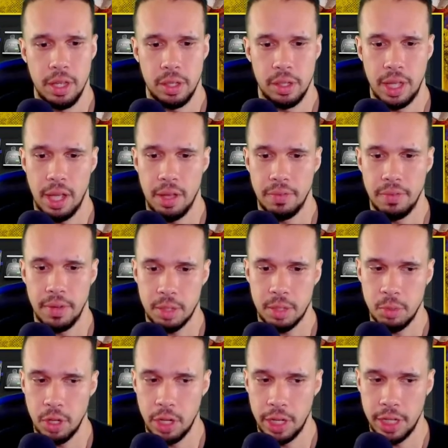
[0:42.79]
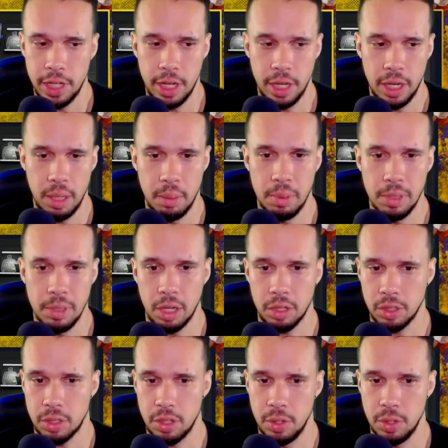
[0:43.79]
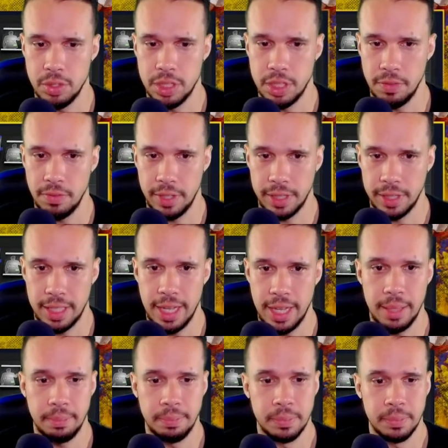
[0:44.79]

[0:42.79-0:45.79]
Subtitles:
You have a community hub, locker codes, stuff like that.